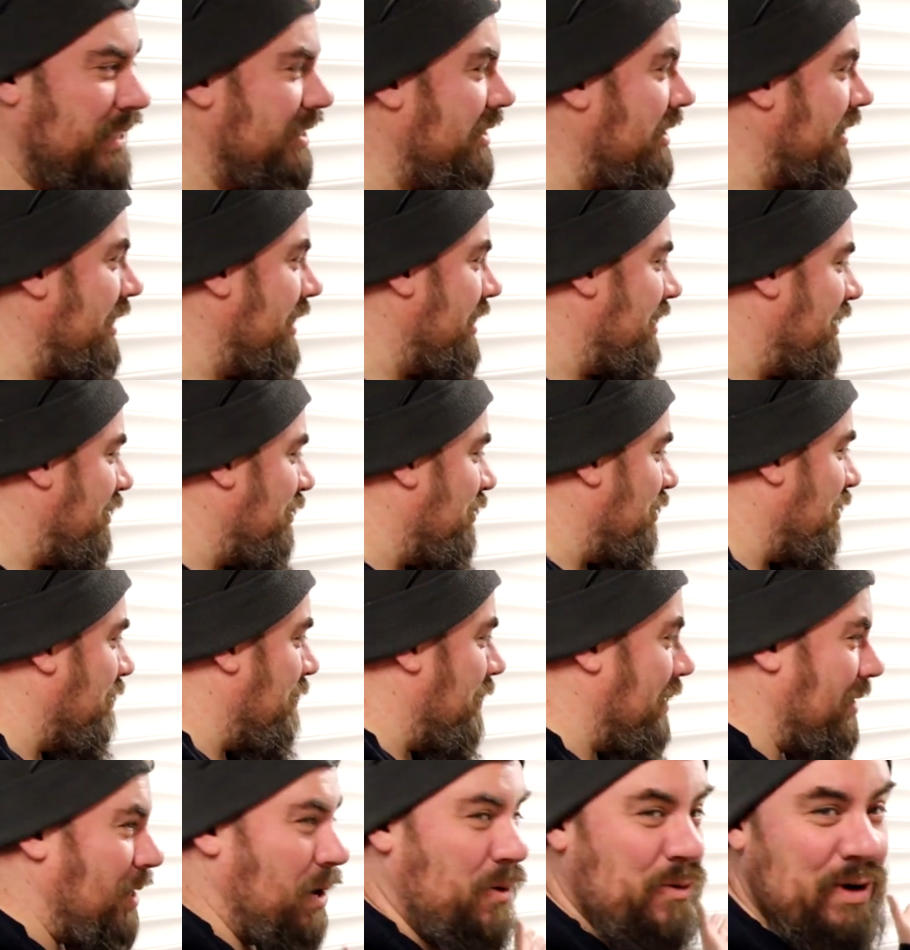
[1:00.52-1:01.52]
insulated door,
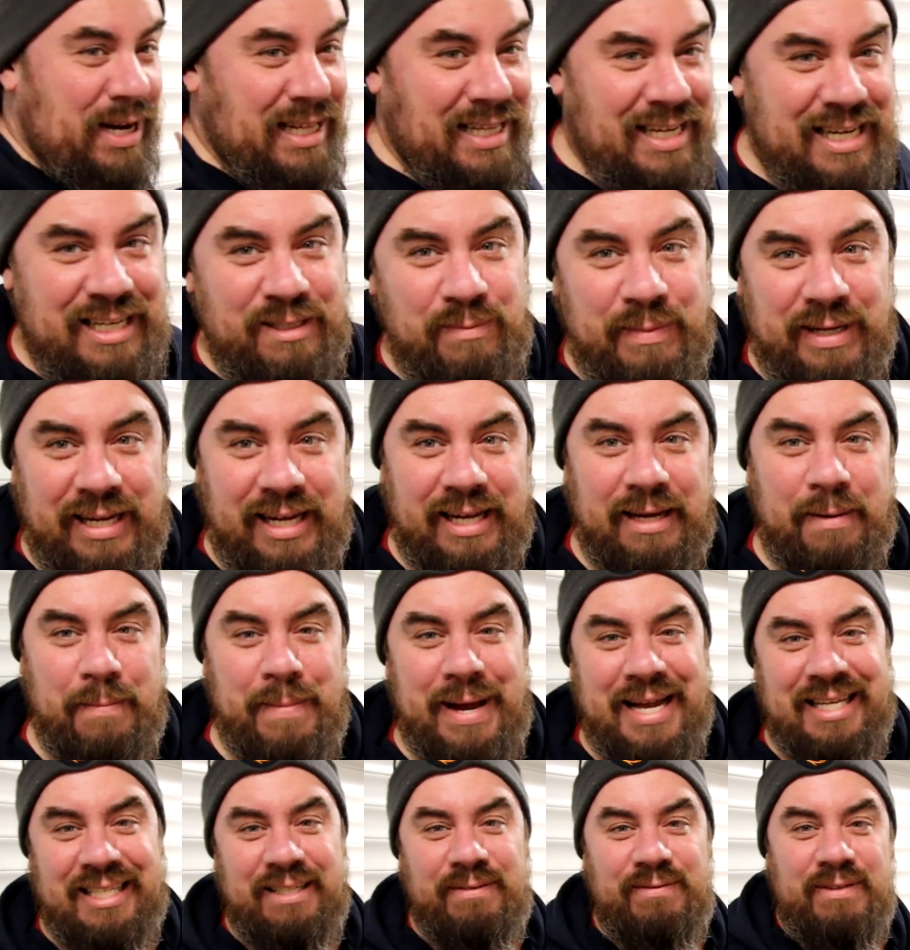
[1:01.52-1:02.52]
but already it's making a
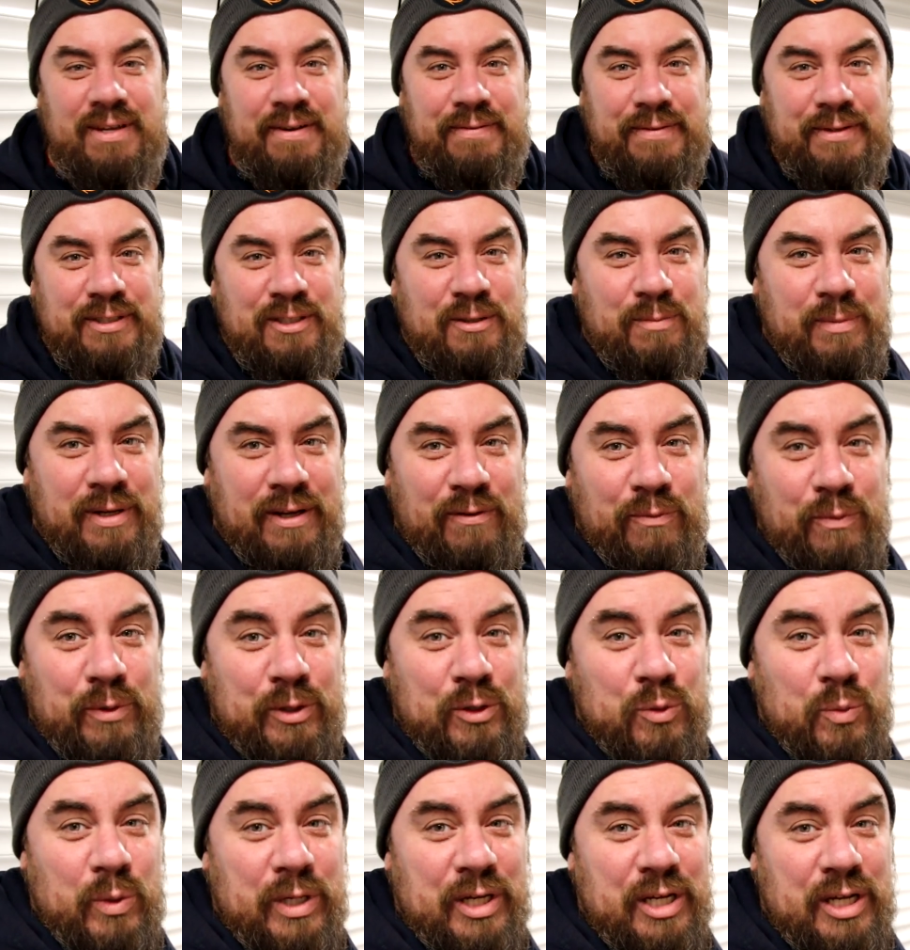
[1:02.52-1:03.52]
massive difference. But if we
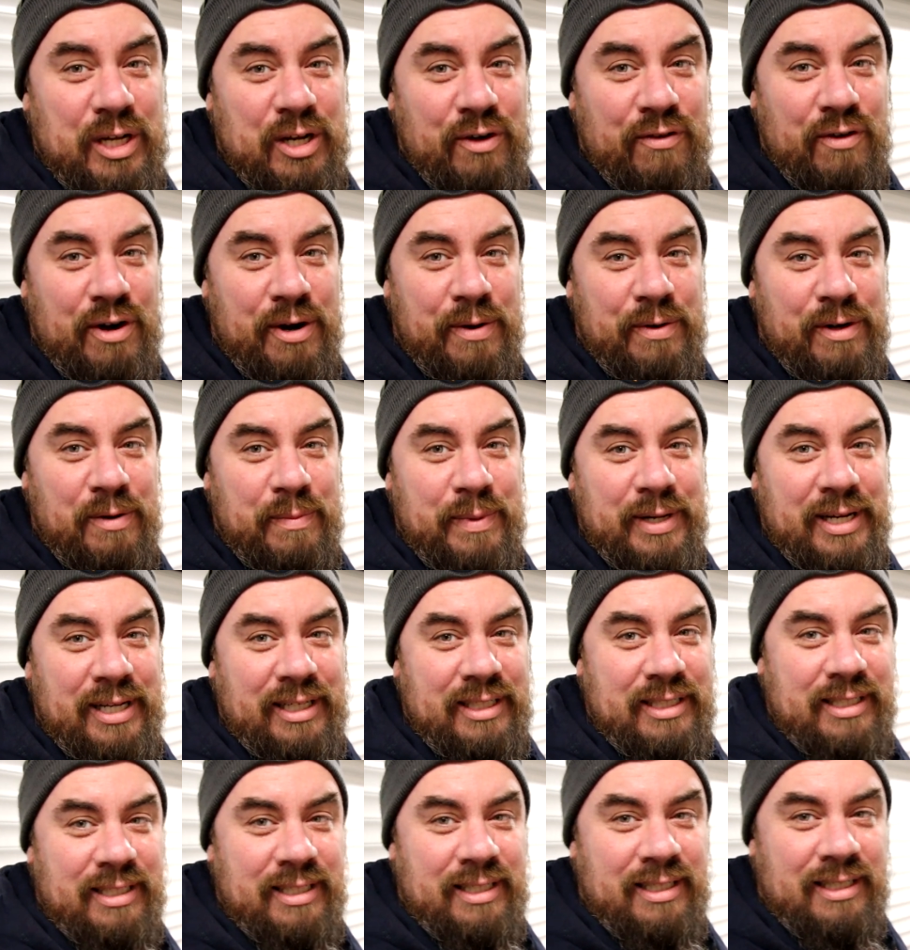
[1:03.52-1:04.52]
swing you around a
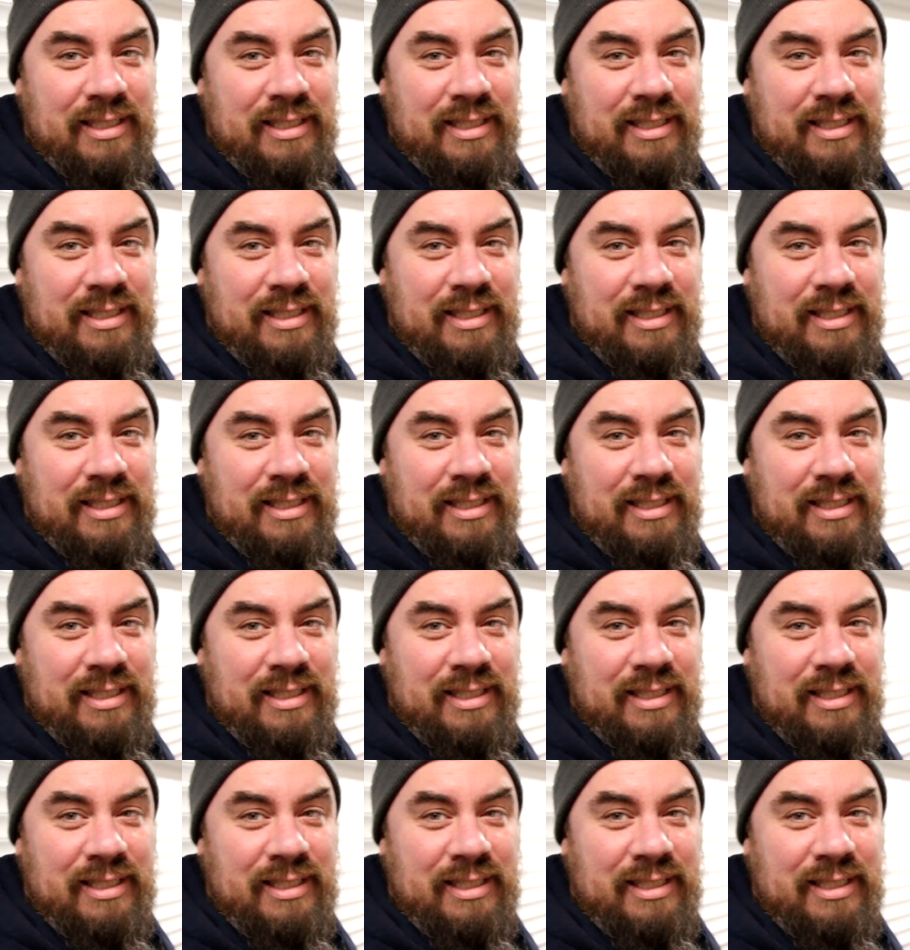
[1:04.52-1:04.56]
bit,